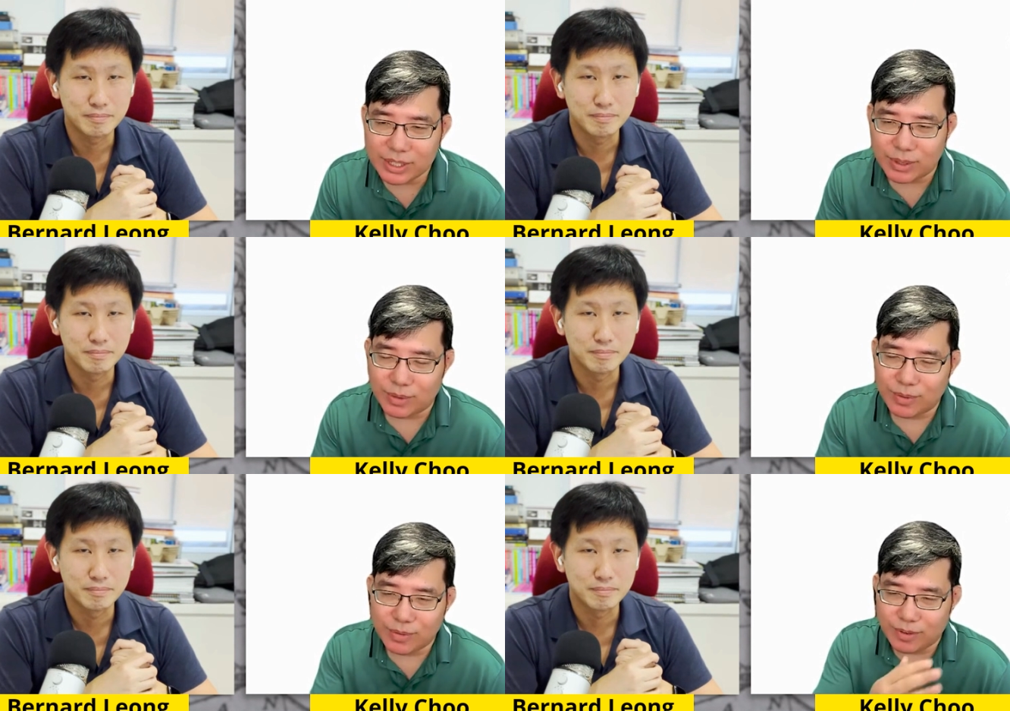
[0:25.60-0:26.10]

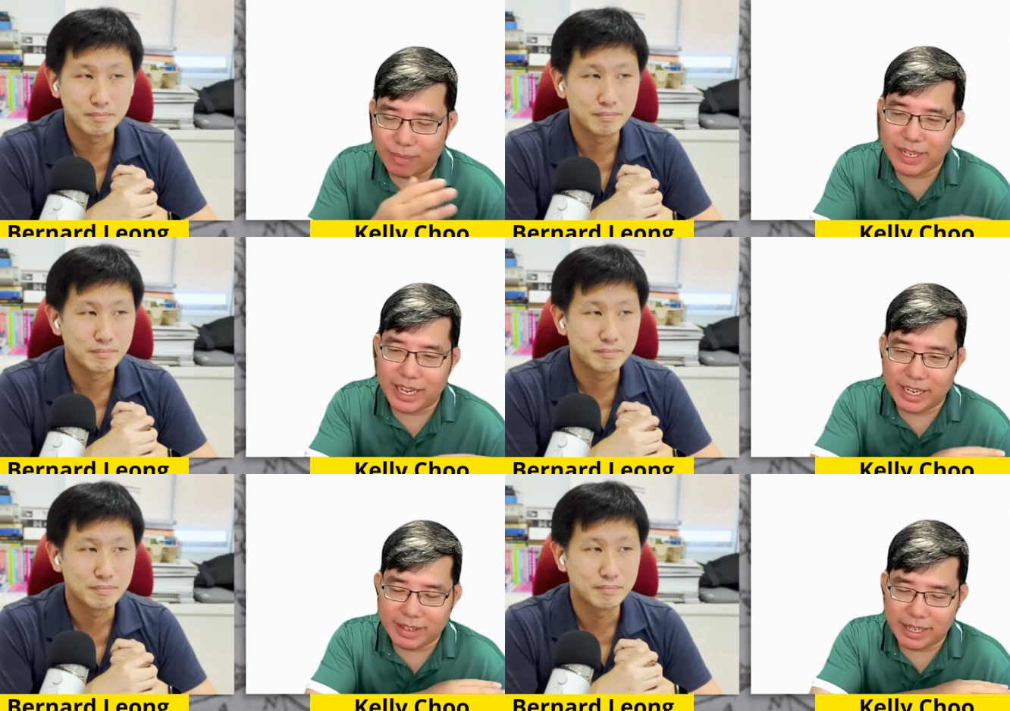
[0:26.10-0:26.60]
Speaker 1: So from
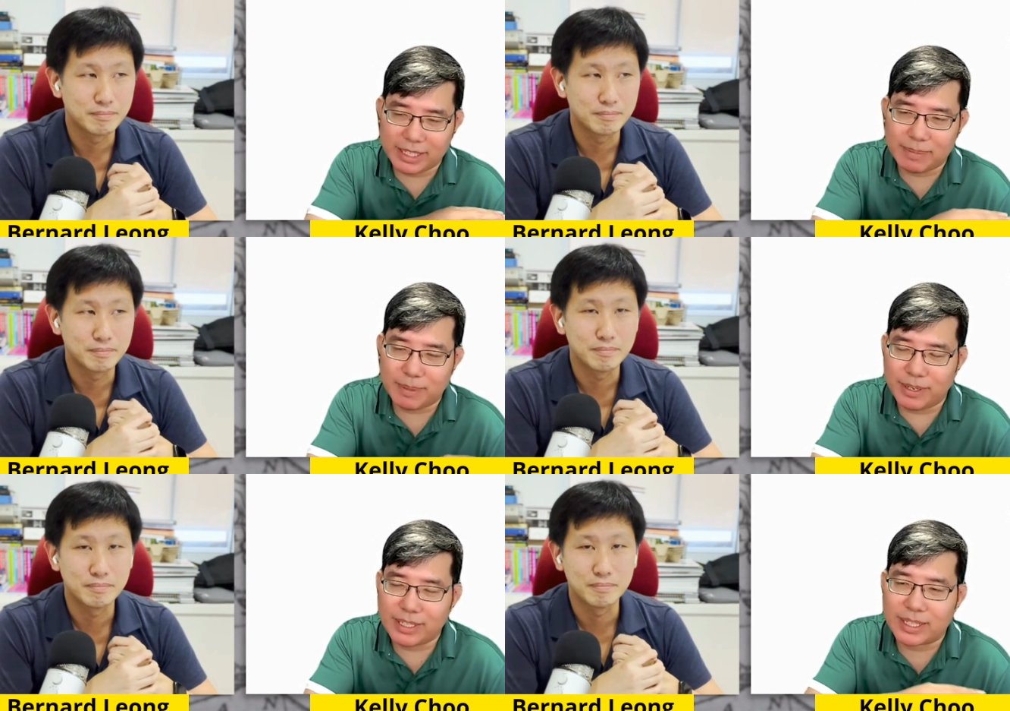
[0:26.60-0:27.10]
that
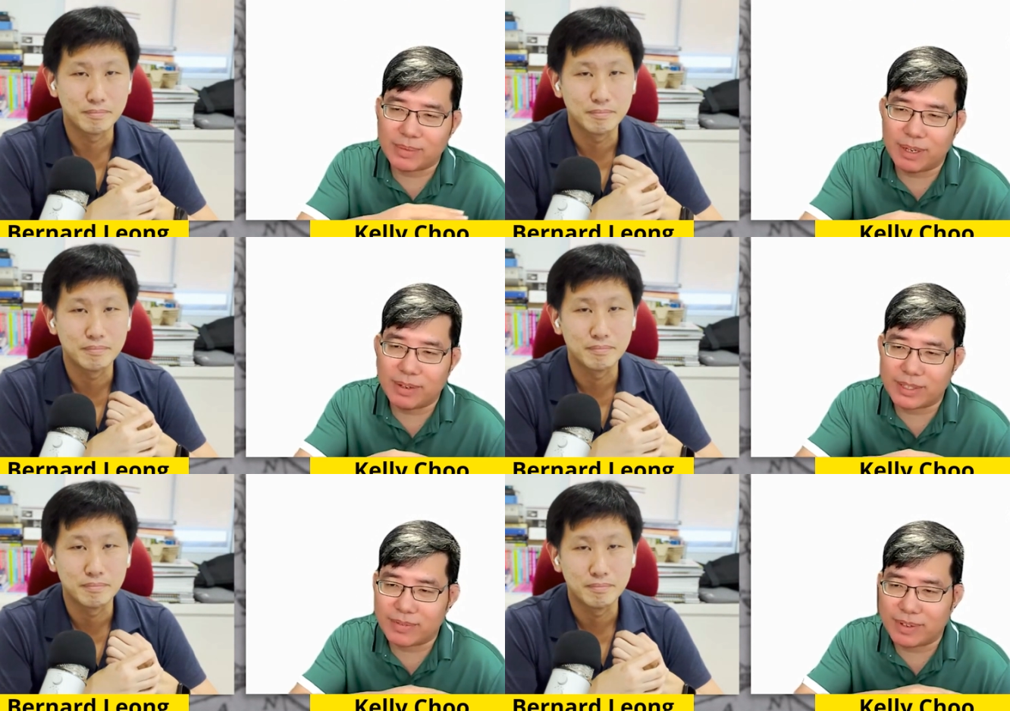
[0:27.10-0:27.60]
experience, as
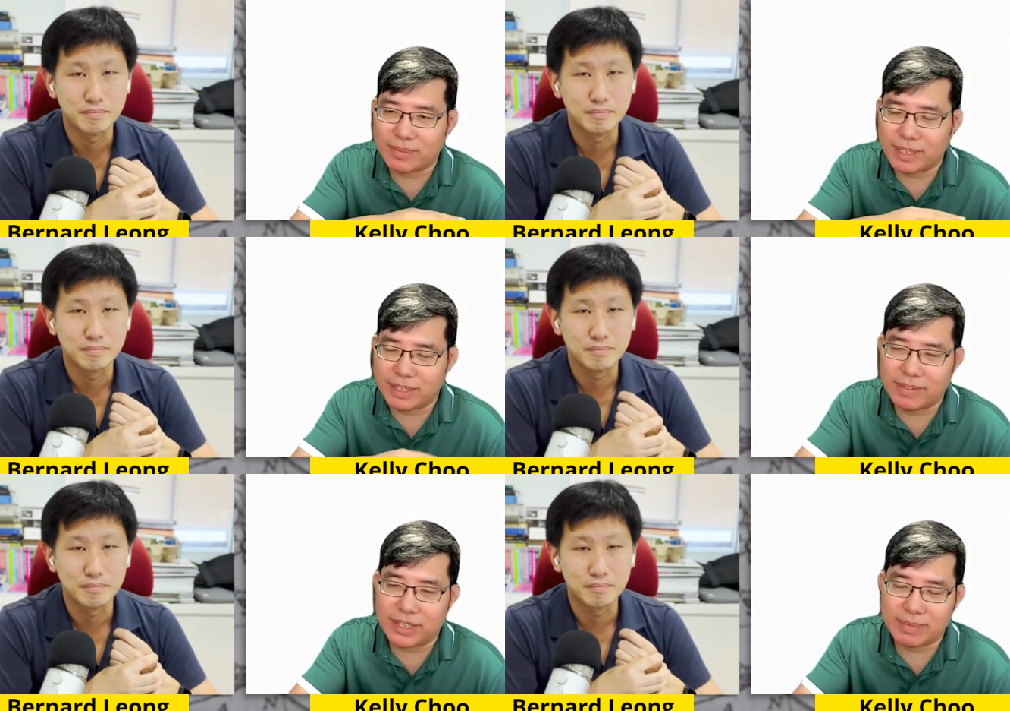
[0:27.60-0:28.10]
well as from the
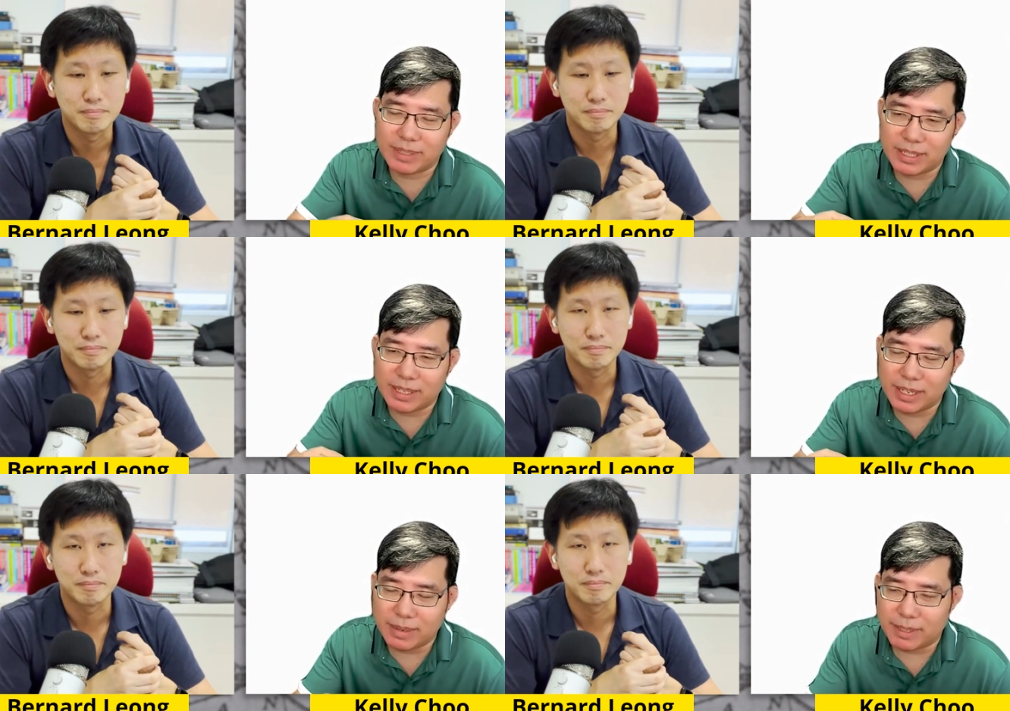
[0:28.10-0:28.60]

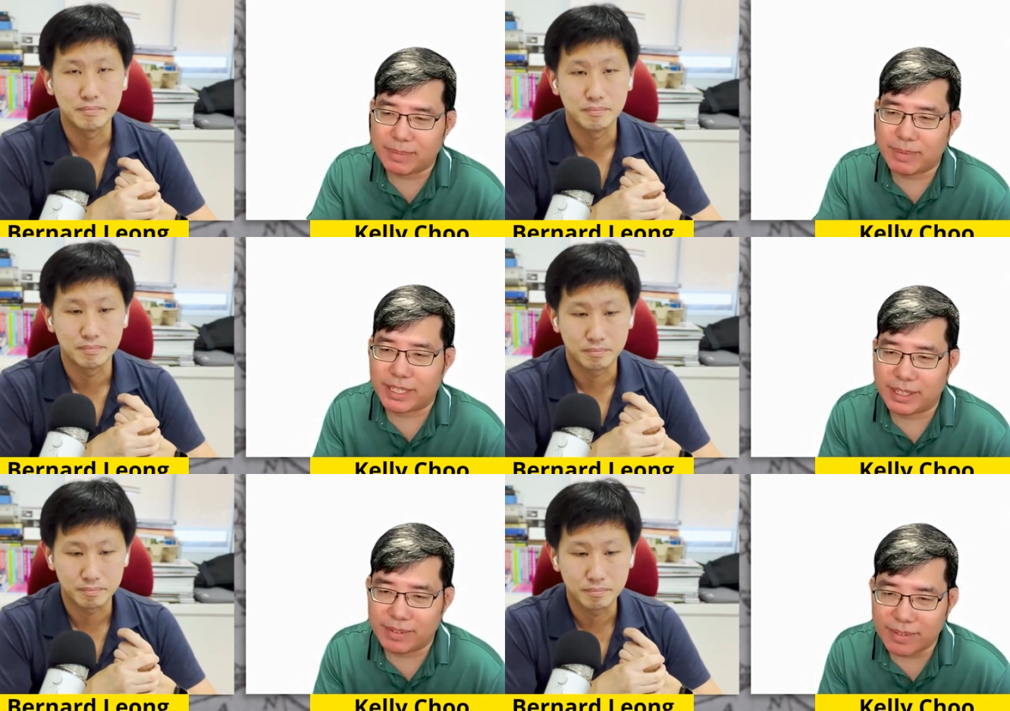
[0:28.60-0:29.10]
investment
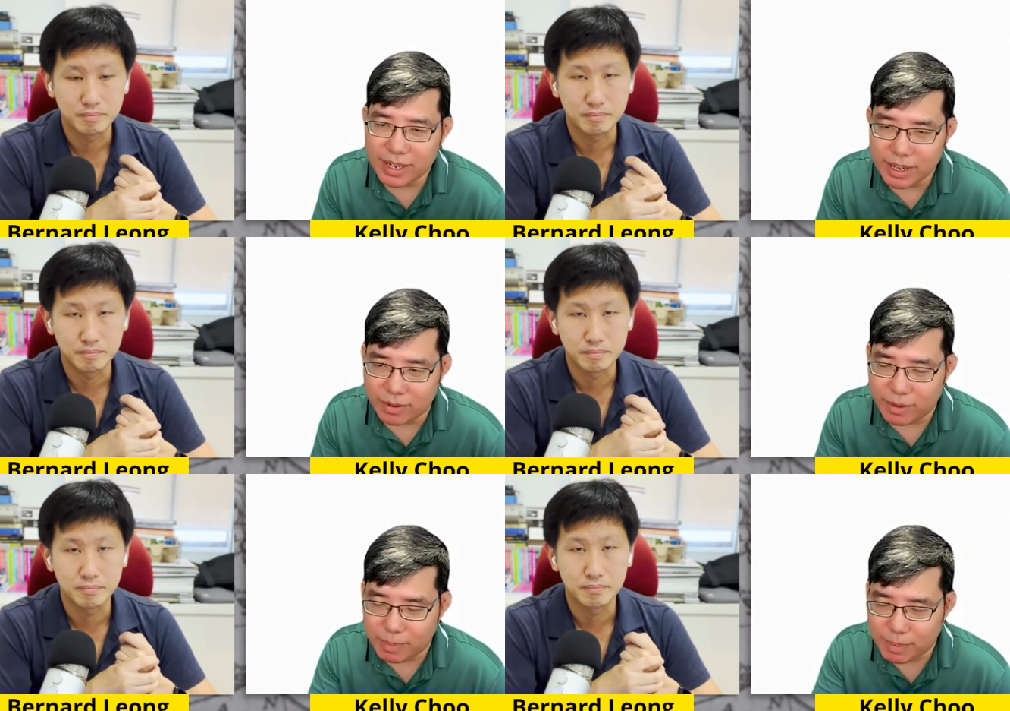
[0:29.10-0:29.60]
perspective,
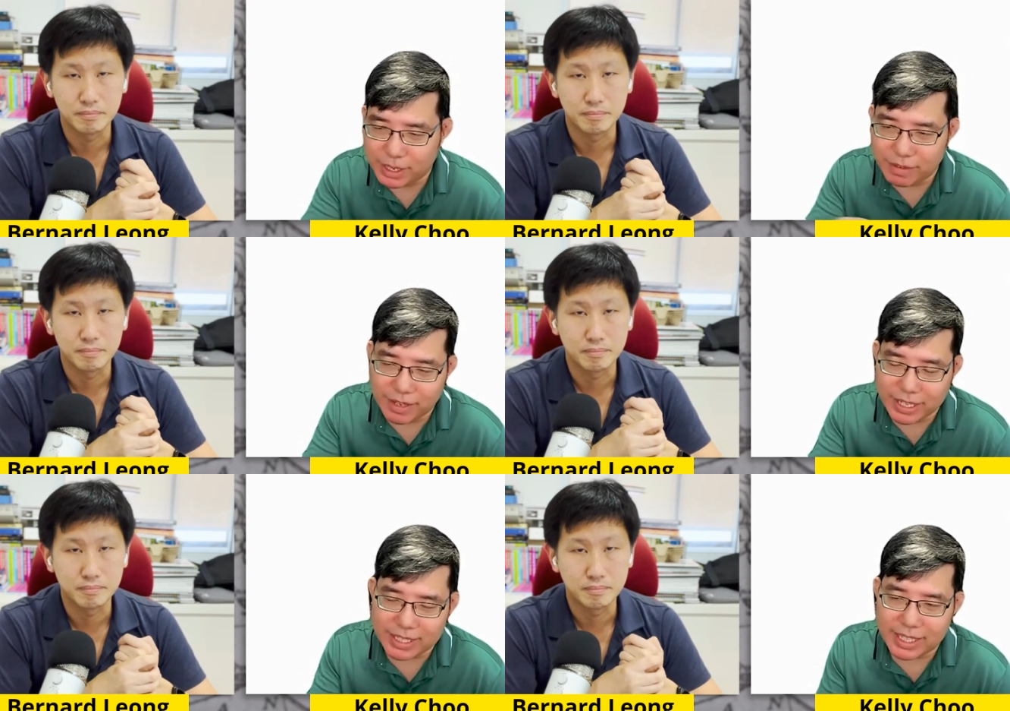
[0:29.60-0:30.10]
we've been
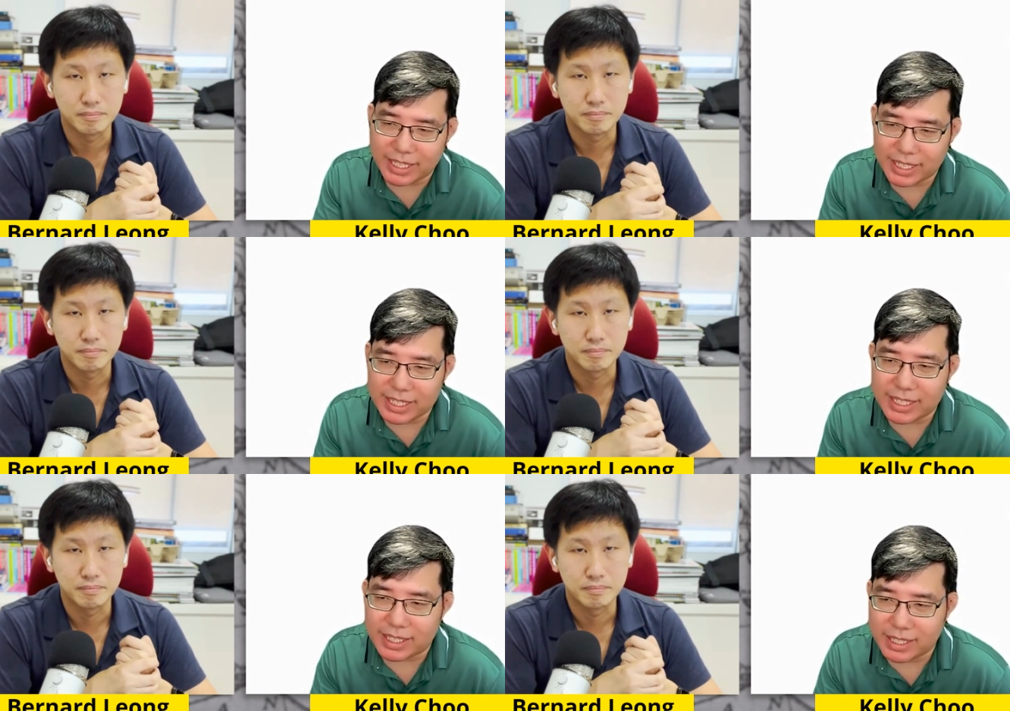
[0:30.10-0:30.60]
investing in
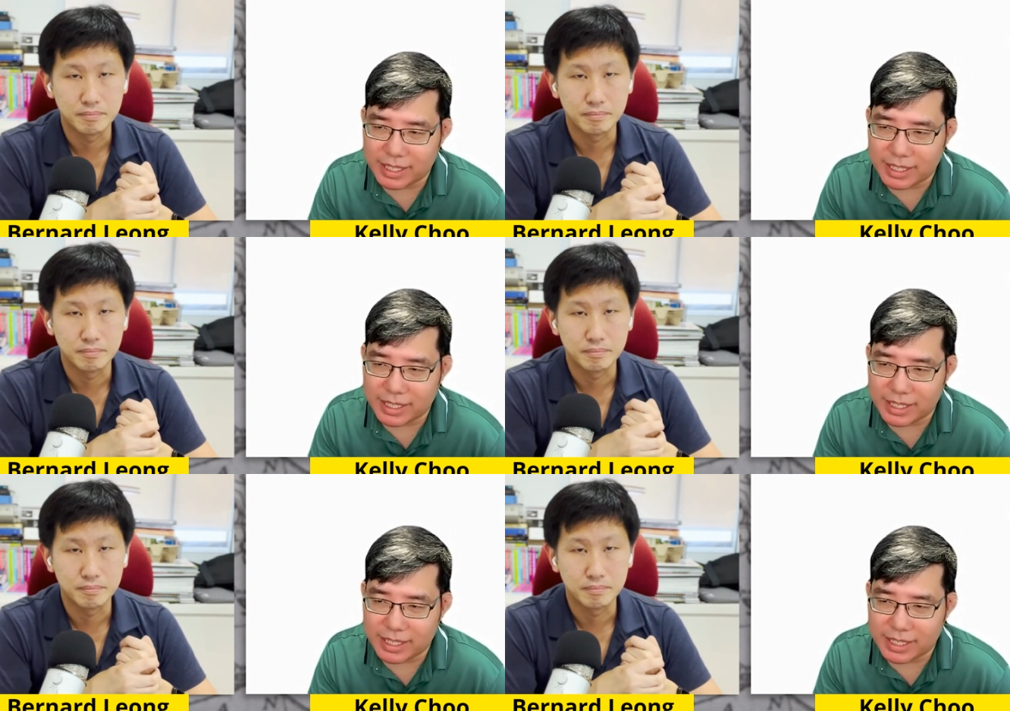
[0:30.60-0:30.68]
this,